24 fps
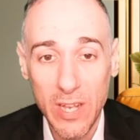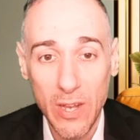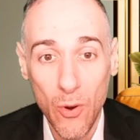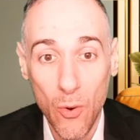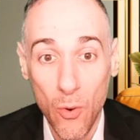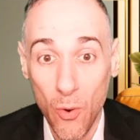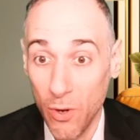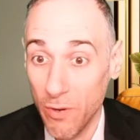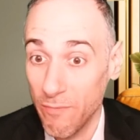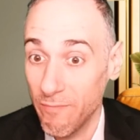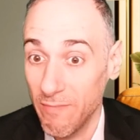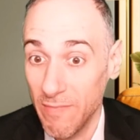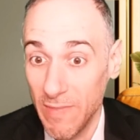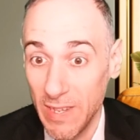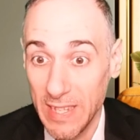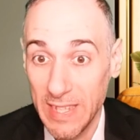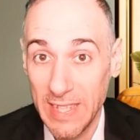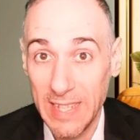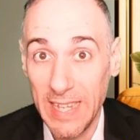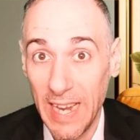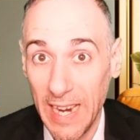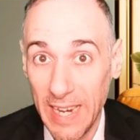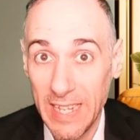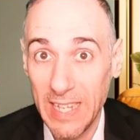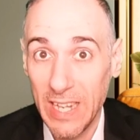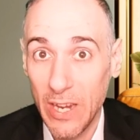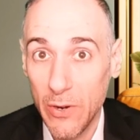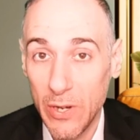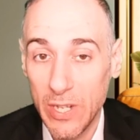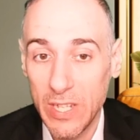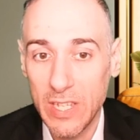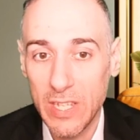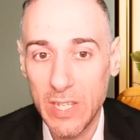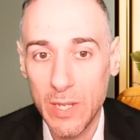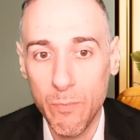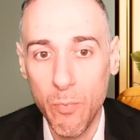or secondary
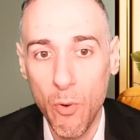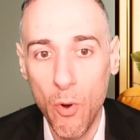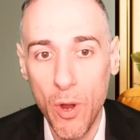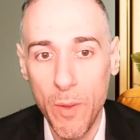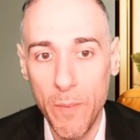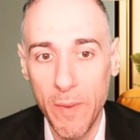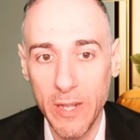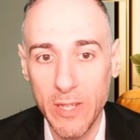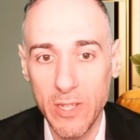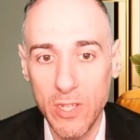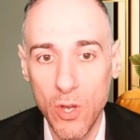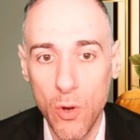disappointment.